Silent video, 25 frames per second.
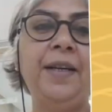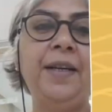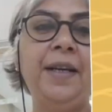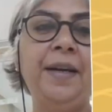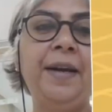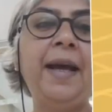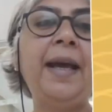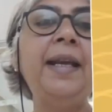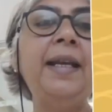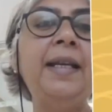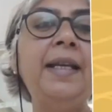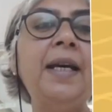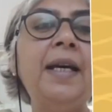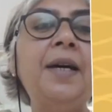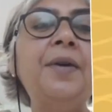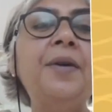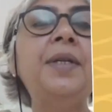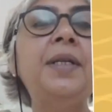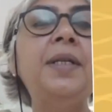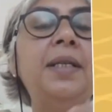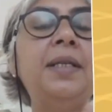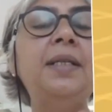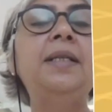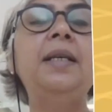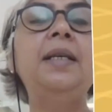Right now,
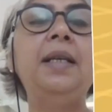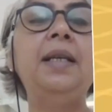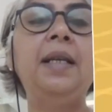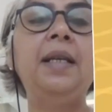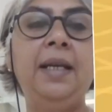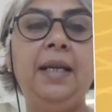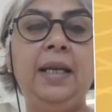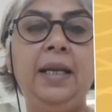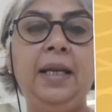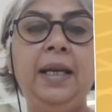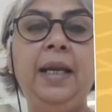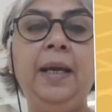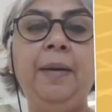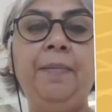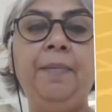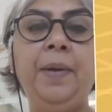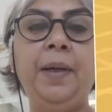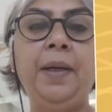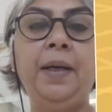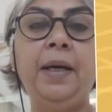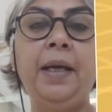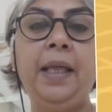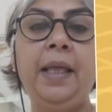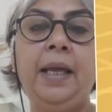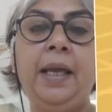it's still an enabler,